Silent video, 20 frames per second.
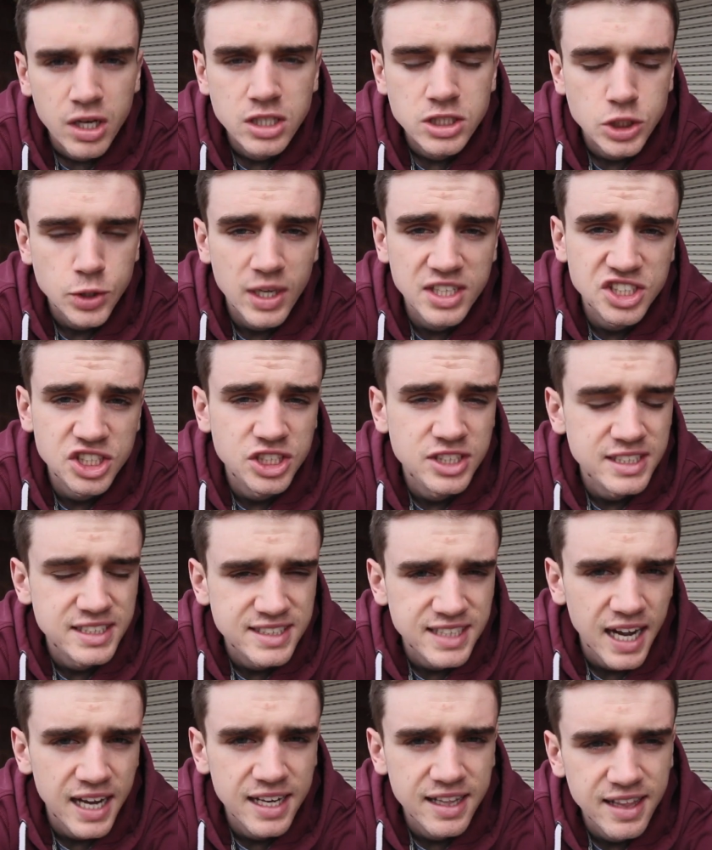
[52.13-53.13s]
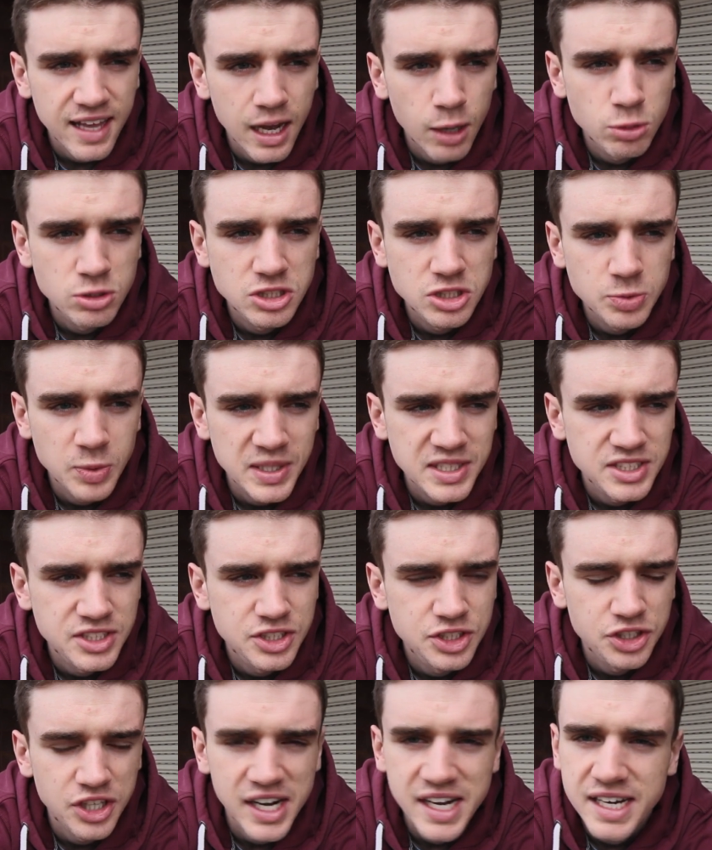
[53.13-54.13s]
So I just decided that I would
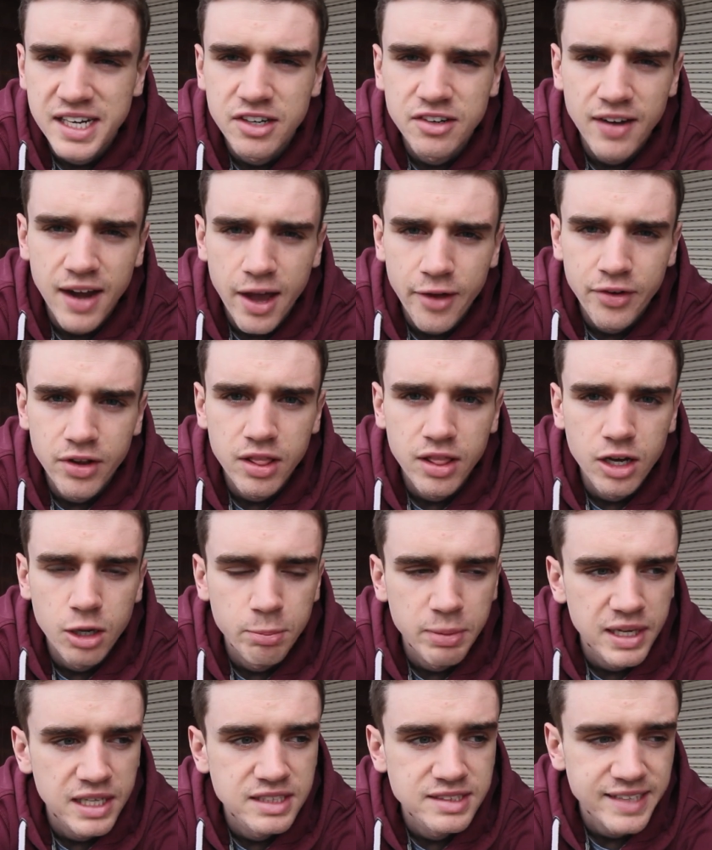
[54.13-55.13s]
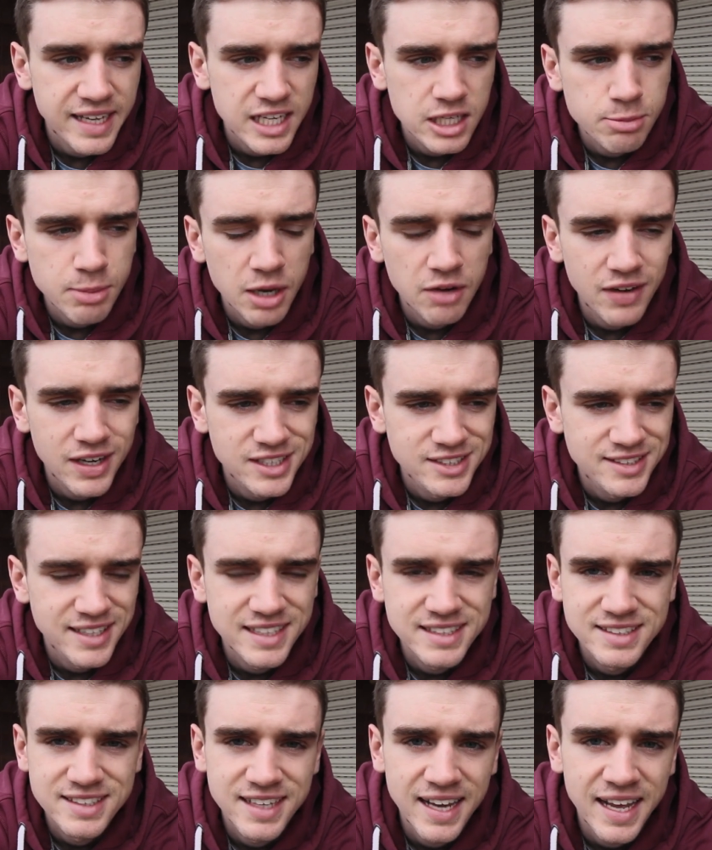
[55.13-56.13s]
switch training around a little bit and take my rest
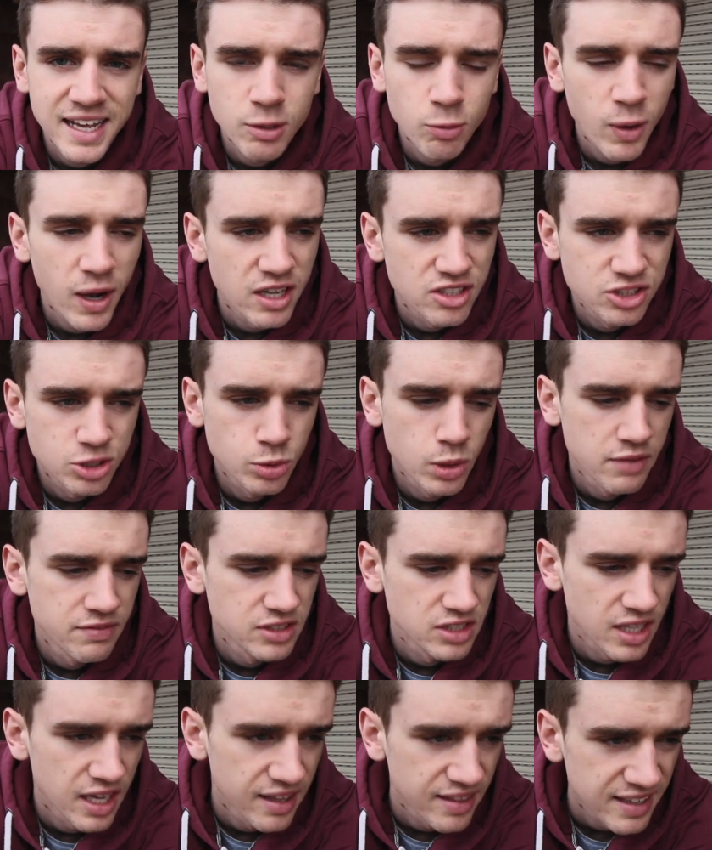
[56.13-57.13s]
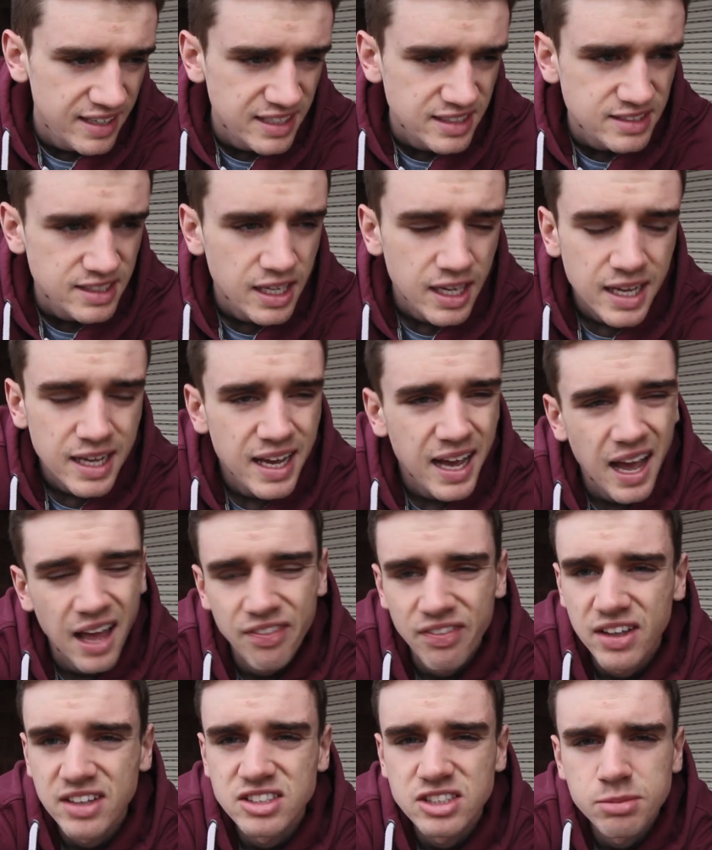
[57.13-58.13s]
day today whilst the weather's like this
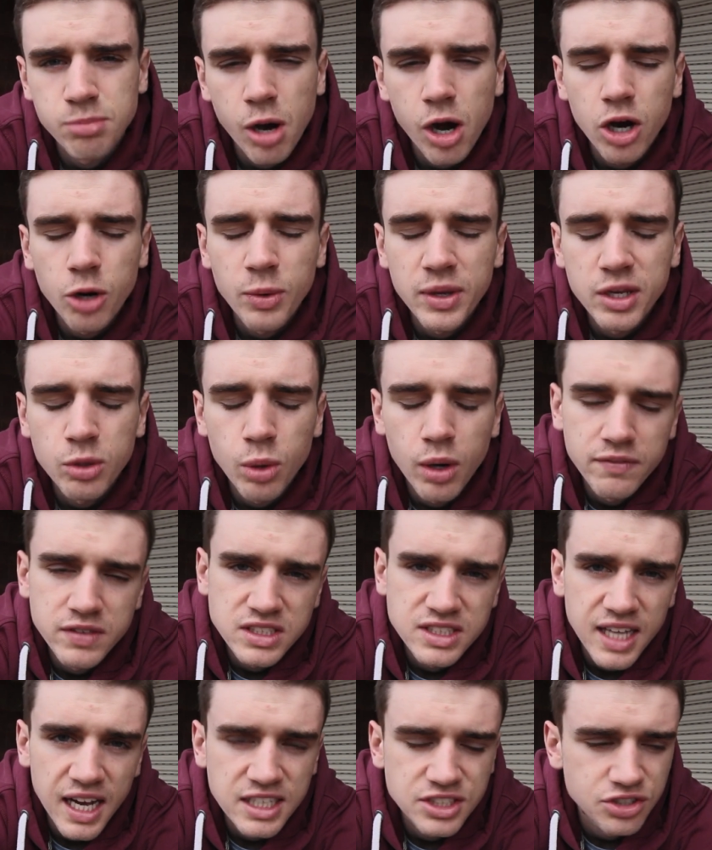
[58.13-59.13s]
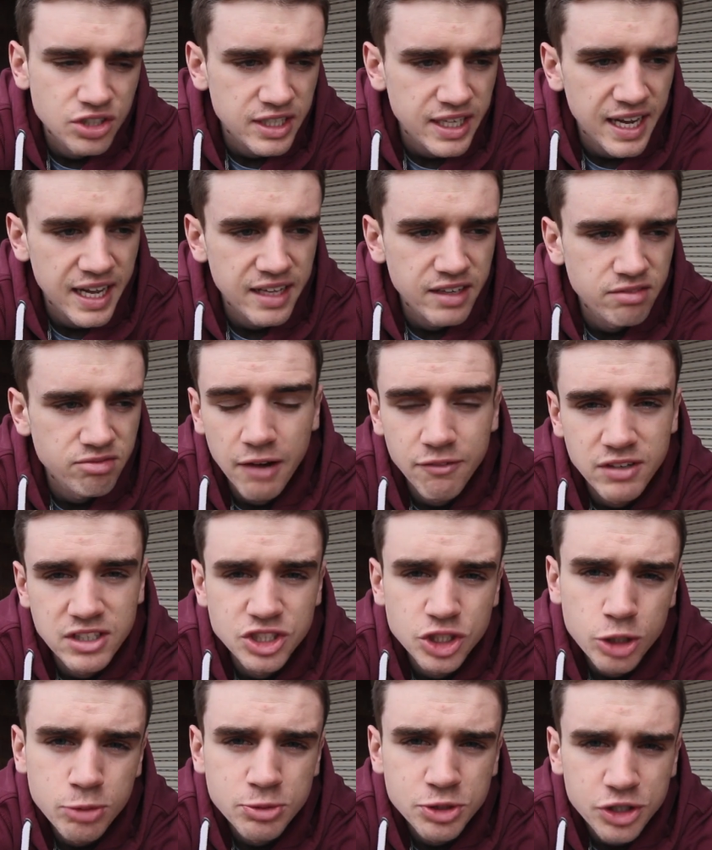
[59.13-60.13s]
and then tomorrow when the weather's nicer again,
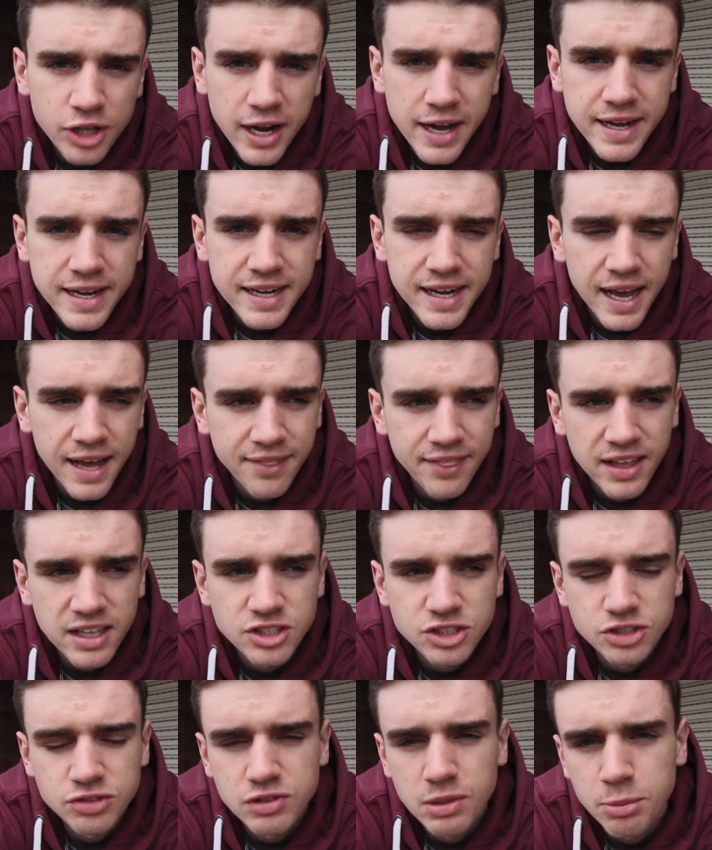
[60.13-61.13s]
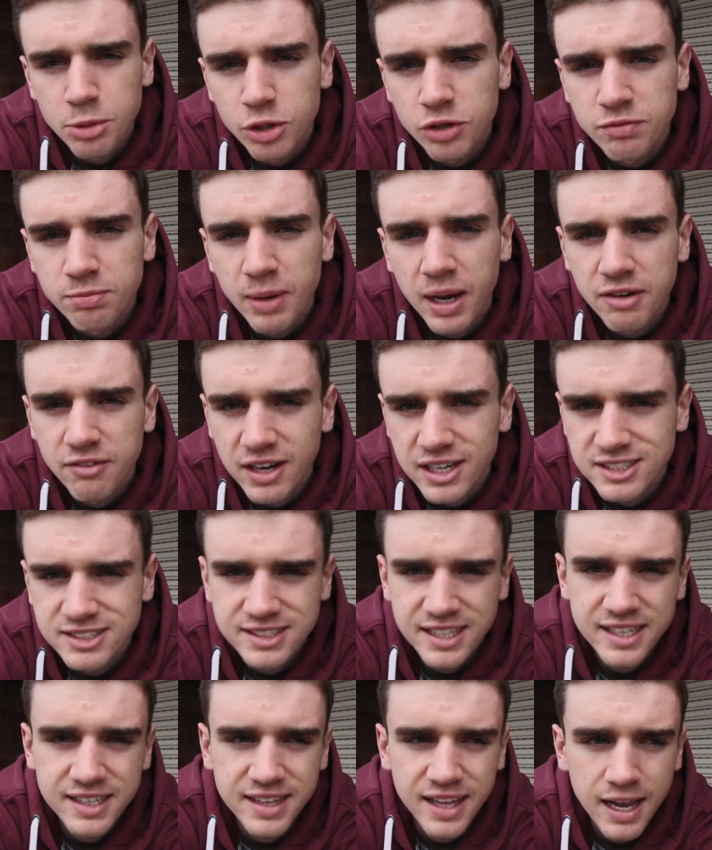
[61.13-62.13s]
resume training and then just remove my
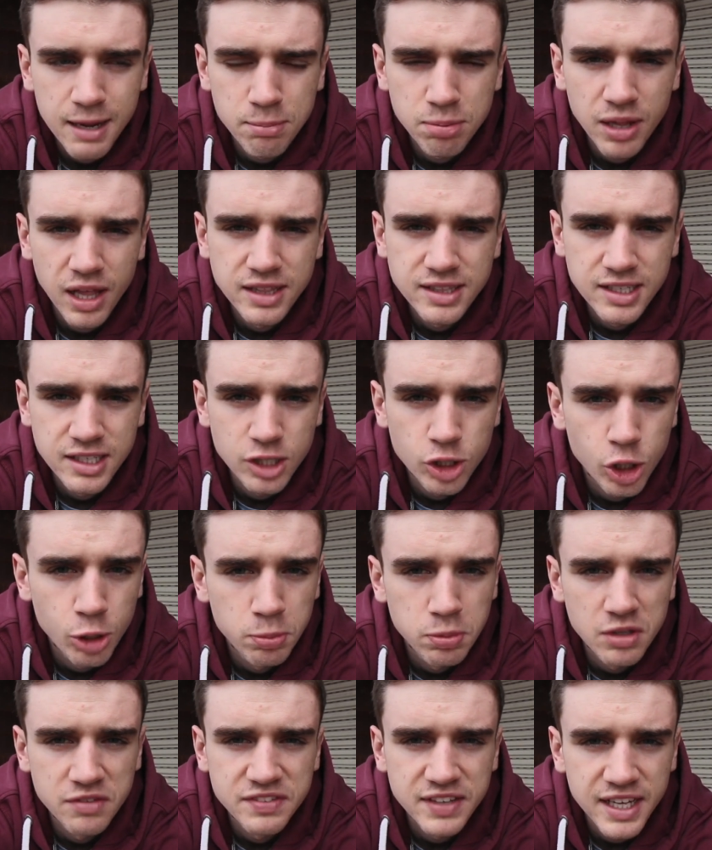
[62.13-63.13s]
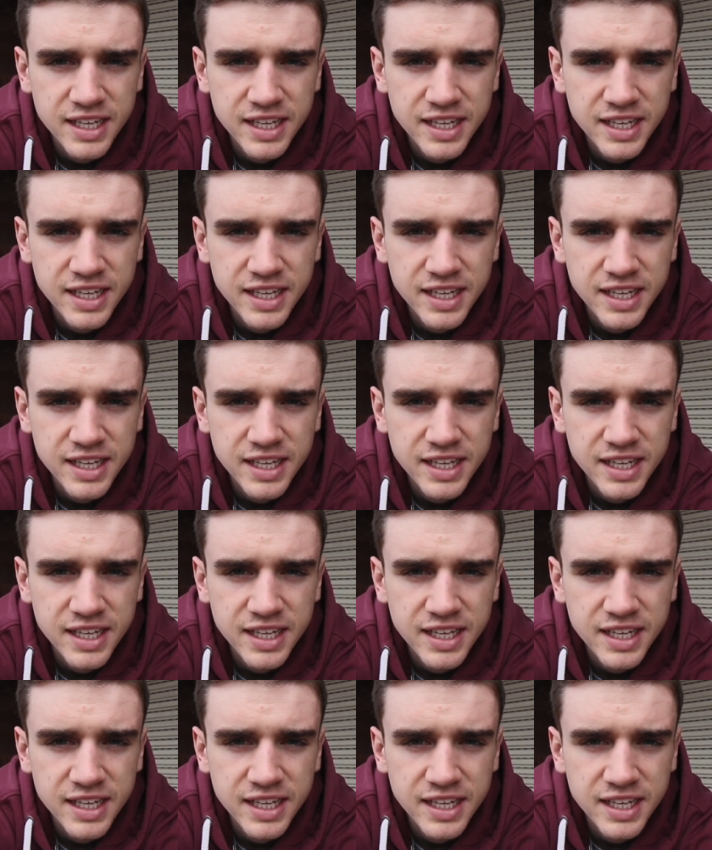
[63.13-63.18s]
rest day that I planned in a couple of